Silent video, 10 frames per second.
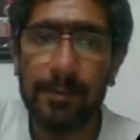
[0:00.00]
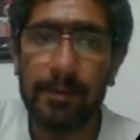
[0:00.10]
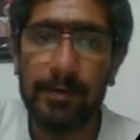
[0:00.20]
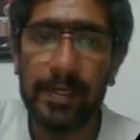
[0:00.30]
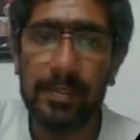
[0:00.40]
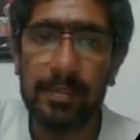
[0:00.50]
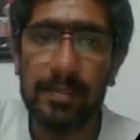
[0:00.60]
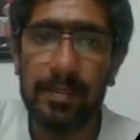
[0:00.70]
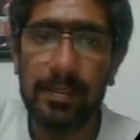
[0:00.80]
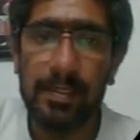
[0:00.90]
Correct?
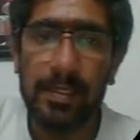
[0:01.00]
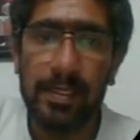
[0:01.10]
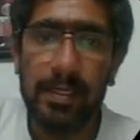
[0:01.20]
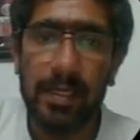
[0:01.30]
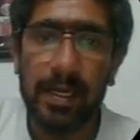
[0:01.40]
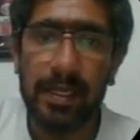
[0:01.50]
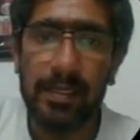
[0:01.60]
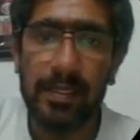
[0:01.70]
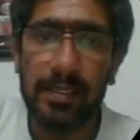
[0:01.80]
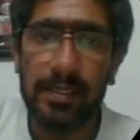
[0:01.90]

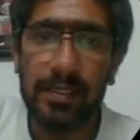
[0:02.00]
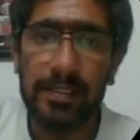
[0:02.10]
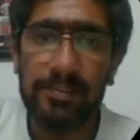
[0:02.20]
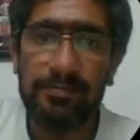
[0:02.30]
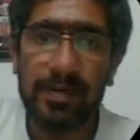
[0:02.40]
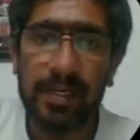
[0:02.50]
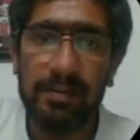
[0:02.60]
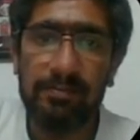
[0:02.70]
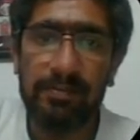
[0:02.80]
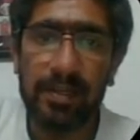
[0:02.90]
And this
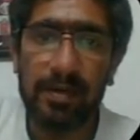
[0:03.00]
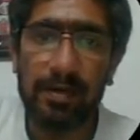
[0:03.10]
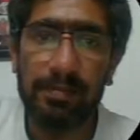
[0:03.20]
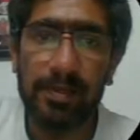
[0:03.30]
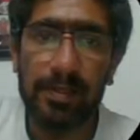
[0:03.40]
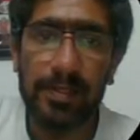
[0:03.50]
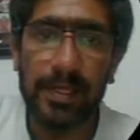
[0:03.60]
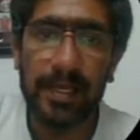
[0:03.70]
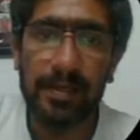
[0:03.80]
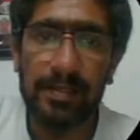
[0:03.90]
5 cannot be on the
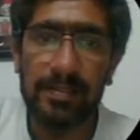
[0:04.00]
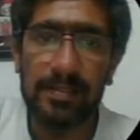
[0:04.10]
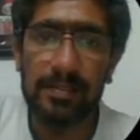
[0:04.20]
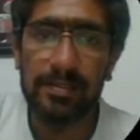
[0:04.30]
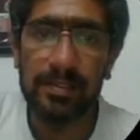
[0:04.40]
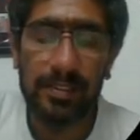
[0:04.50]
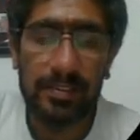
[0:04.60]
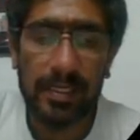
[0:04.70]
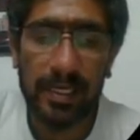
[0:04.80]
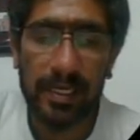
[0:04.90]
diagonals, so
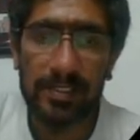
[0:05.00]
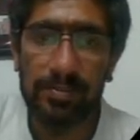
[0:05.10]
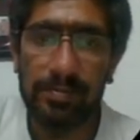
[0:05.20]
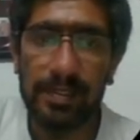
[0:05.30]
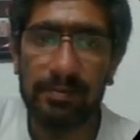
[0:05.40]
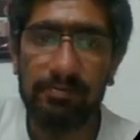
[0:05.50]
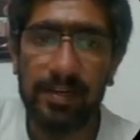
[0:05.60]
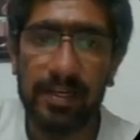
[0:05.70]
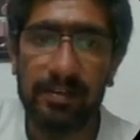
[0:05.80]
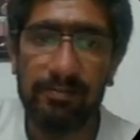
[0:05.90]
this has to be a
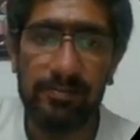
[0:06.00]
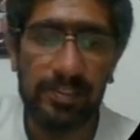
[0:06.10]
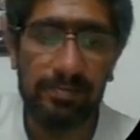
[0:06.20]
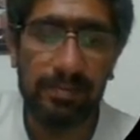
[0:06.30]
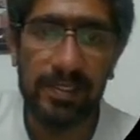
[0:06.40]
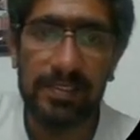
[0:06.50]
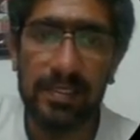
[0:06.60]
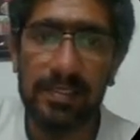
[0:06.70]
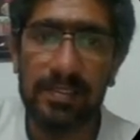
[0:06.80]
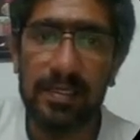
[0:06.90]
5, which makes
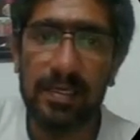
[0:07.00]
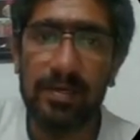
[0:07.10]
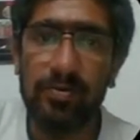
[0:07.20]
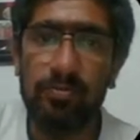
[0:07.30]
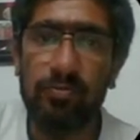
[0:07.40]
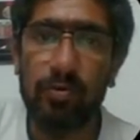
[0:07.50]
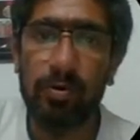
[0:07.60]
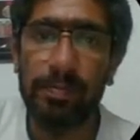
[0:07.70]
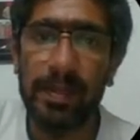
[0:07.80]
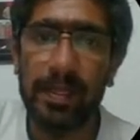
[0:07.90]
this a
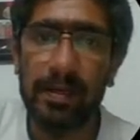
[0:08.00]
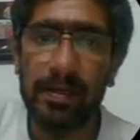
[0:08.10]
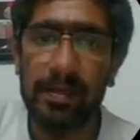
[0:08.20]
2-4 pair.